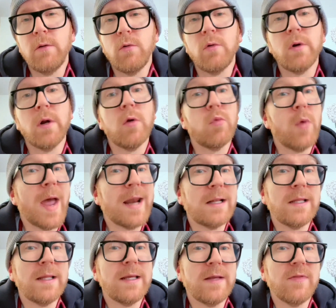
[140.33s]
or a
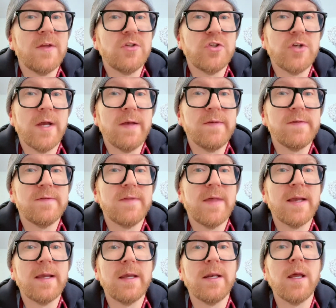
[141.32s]
rattling in the chest
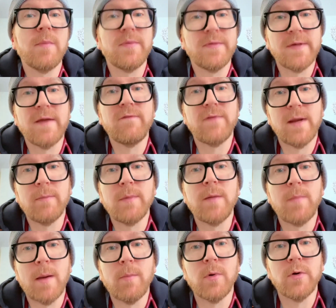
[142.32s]
that can upset family
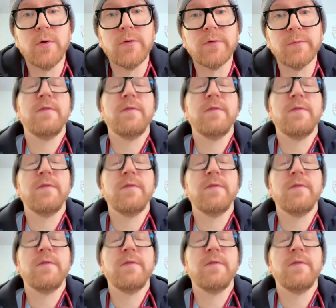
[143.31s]
members.